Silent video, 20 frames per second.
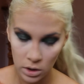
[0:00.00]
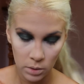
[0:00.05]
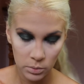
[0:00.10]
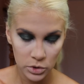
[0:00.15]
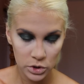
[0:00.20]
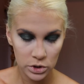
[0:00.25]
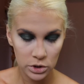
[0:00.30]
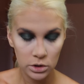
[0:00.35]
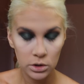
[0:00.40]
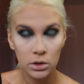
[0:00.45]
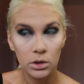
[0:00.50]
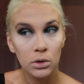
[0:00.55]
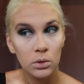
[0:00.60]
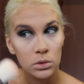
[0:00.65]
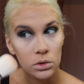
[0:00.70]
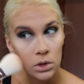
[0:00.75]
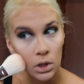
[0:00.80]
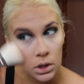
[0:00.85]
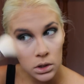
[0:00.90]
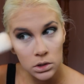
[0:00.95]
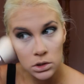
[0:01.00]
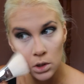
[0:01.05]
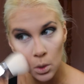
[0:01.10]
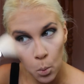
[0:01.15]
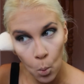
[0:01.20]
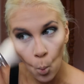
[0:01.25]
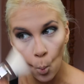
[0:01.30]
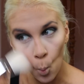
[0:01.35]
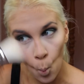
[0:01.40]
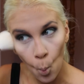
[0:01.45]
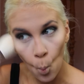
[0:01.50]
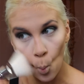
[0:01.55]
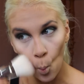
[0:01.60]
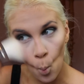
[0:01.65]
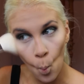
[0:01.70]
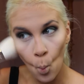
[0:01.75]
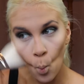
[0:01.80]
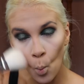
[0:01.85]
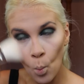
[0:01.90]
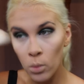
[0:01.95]
I'm just going to use this
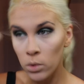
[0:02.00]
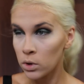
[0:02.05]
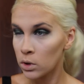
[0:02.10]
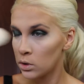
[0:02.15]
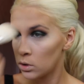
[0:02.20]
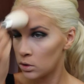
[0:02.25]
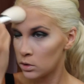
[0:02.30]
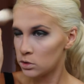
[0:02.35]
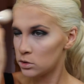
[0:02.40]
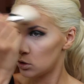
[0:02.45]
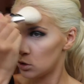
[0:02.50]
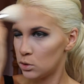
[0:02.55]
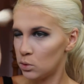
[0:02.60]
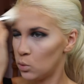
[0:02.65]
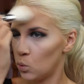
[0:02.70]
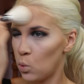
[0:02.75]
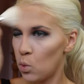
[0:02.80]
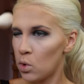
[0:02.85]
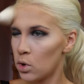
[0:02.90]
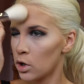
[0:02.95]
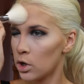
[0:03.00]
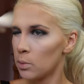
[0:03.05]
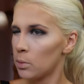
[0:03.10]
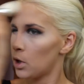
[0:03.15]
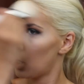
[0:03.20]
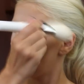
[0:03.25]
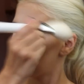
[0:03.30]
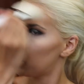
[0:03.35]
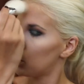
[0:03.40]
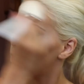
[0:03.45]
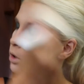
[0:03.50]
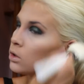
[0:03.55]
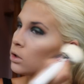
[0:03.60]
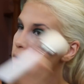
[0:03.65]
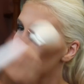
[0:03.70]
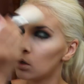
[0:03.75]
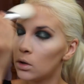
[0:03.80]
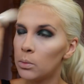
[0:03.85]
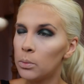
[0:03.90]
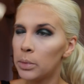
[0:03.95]
to warm up a
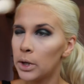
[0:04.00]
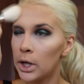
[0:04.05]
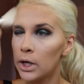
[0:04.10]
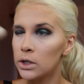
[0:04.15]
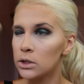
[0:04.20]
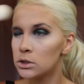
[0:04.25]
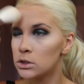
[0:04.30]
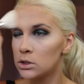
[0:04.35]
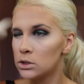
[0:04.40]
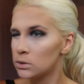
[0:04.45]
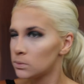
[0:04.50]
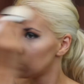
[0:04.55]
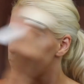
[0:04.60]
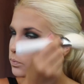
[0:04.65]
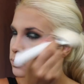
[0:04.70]
little bit.